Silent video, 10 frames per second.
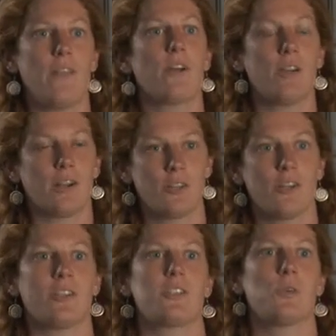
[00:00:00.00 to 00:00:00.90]
and they're
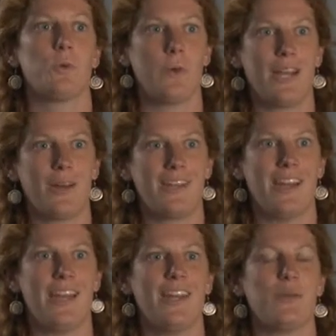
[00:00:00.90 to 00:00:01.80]
nocturnal, so we went out at night